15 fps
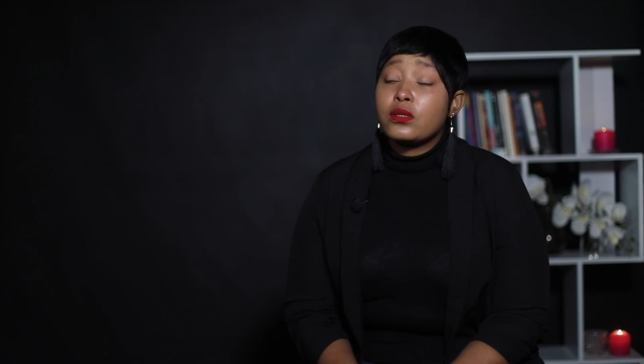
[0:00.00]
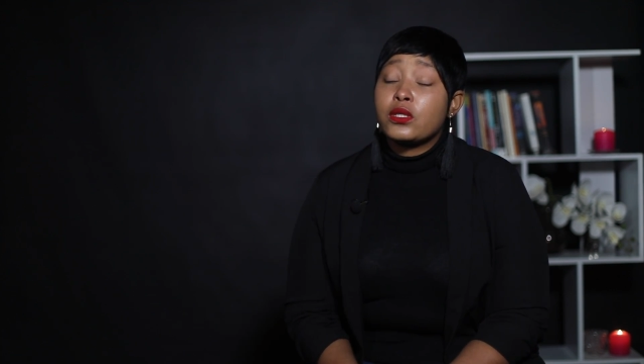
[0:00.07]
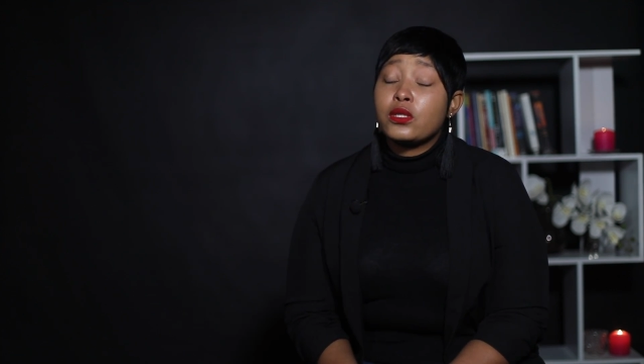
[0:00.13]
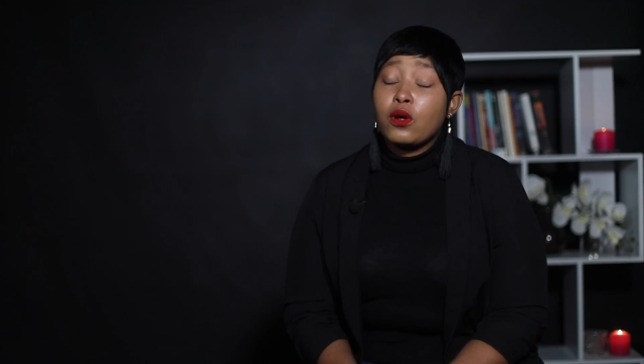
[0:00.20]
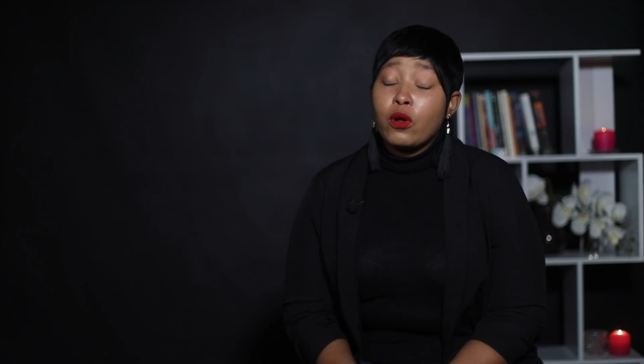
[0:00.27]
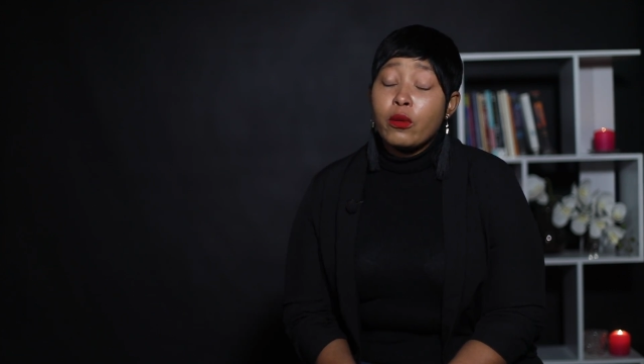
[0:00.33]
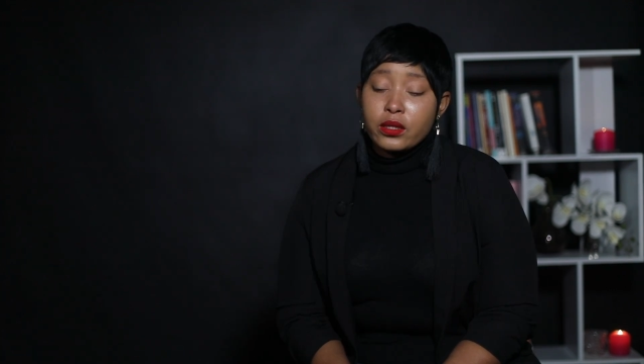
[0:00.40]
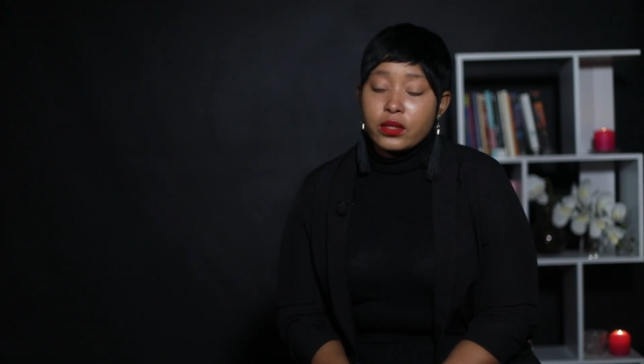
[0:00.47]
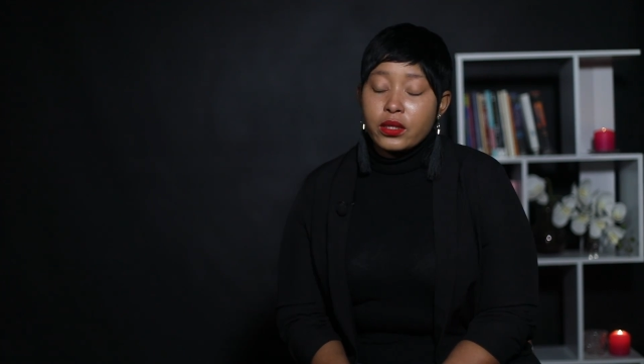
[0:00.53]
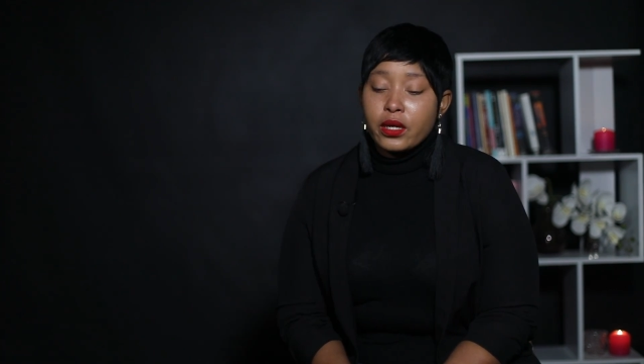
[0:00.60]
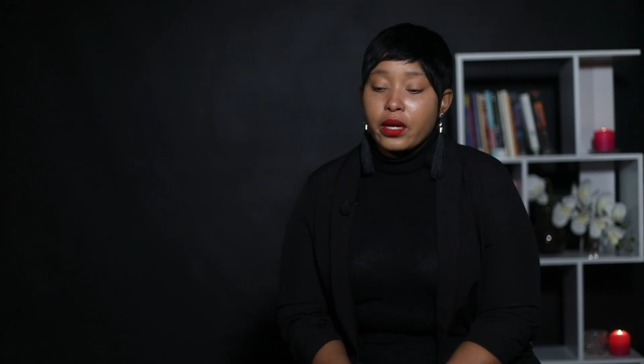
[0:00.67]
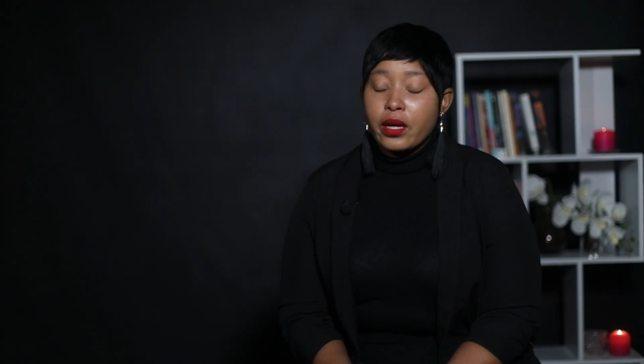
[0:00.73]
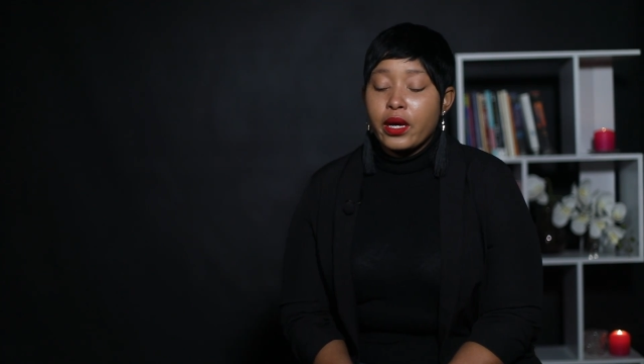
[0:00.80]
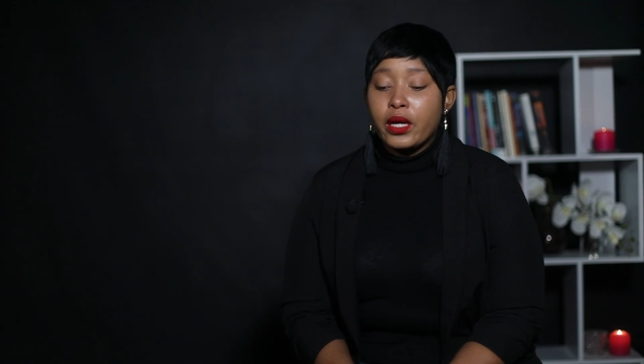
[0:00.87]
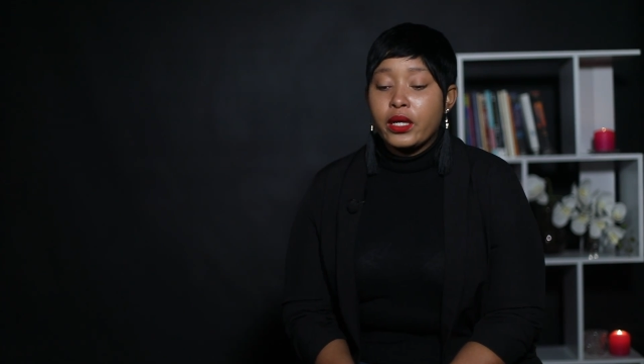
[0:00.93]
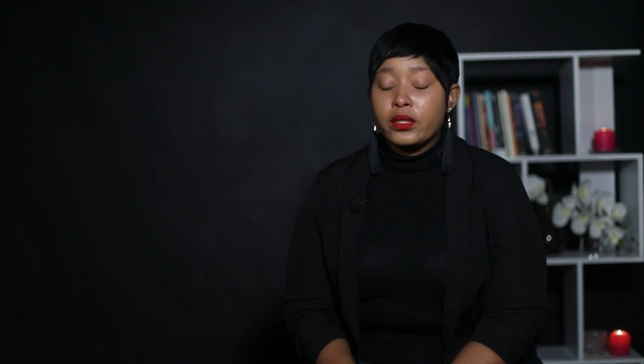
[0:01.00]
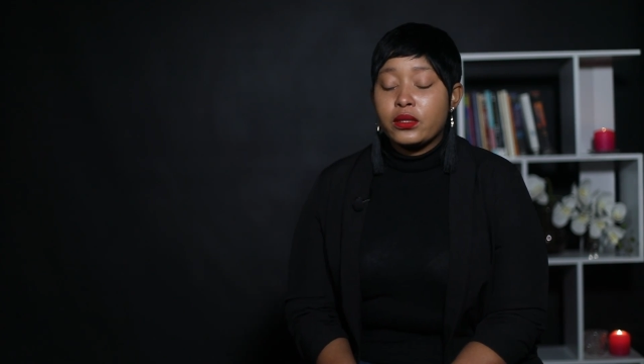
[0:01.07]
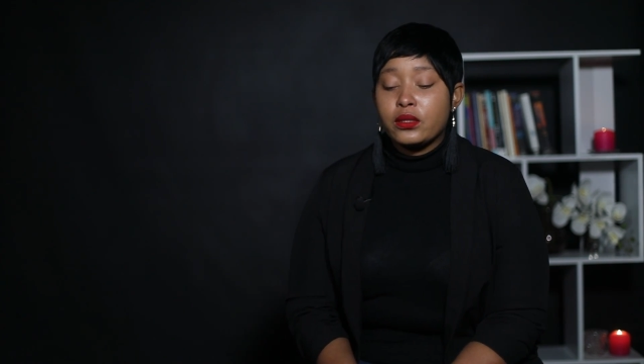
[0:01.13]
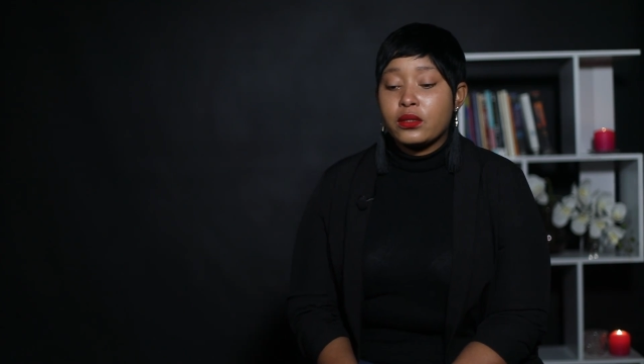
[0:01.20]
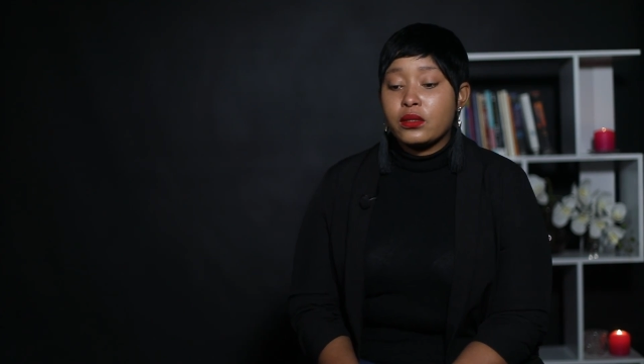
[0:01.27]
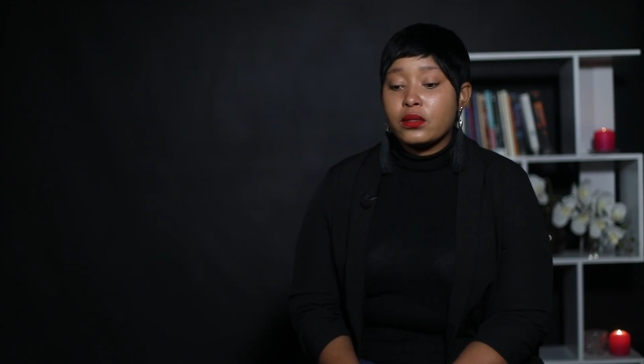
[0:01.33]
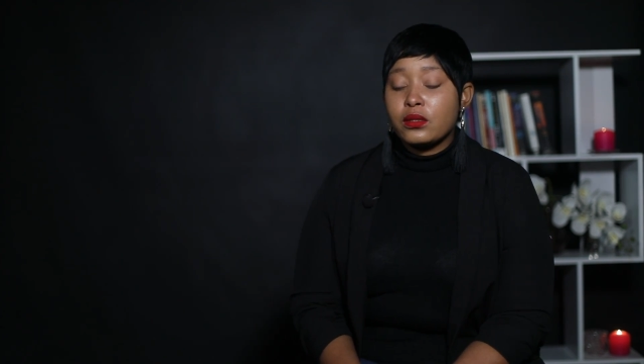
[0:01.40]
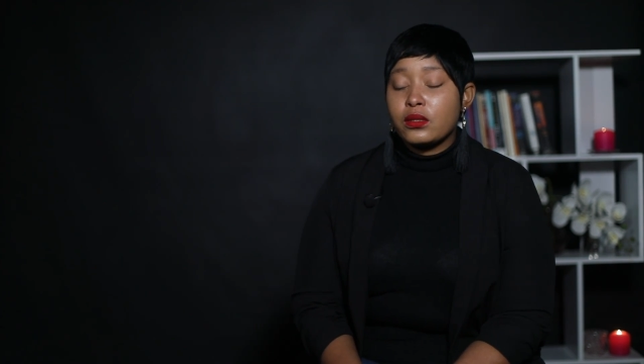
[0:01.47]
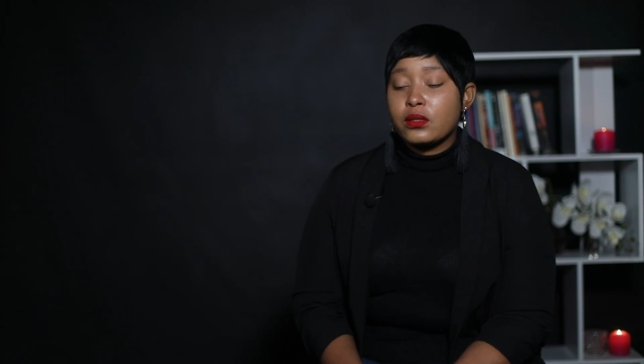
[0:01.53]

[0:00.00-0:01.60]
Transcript: she called and